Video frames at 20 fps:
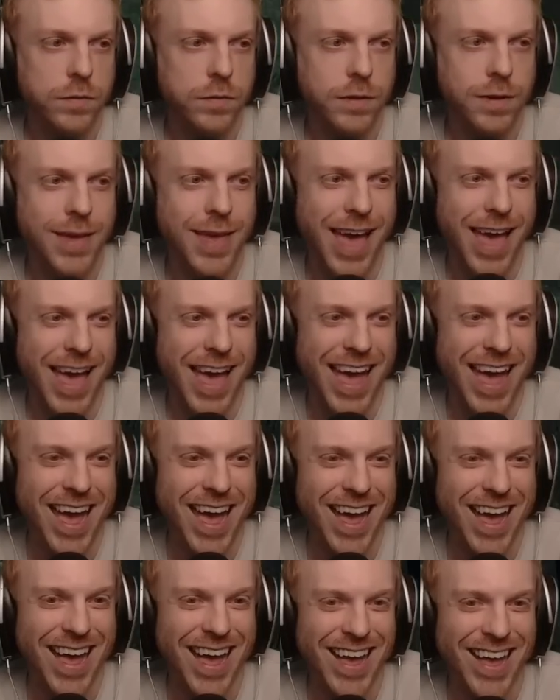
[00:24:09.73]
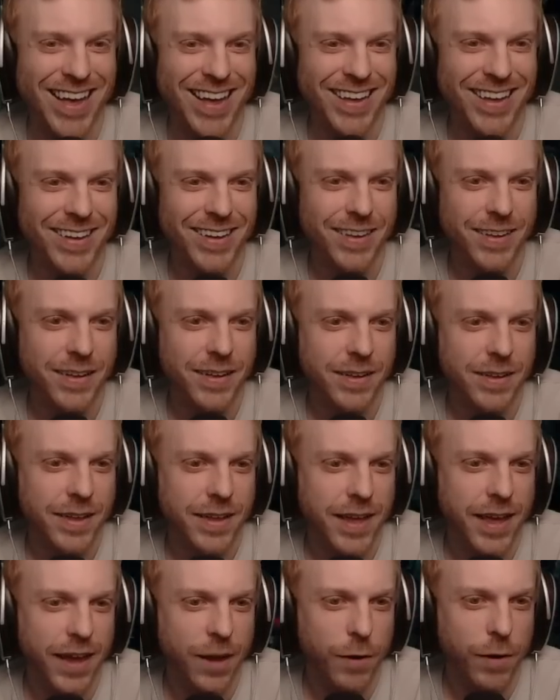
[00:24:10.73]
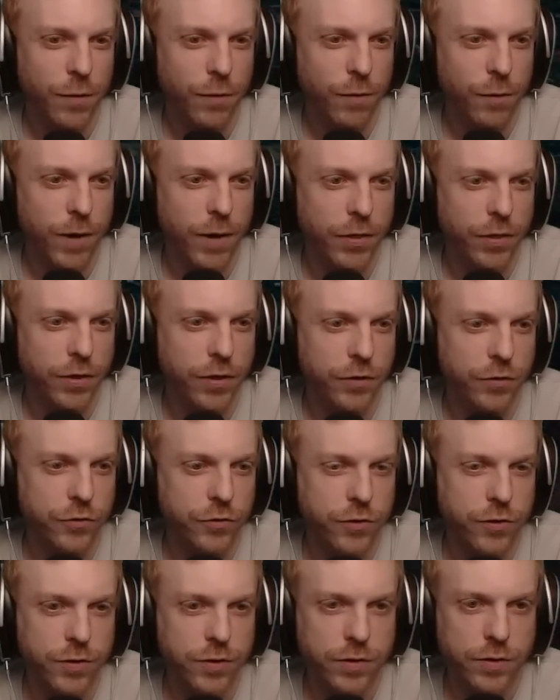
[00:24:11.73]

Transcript: Hey, we can run around this.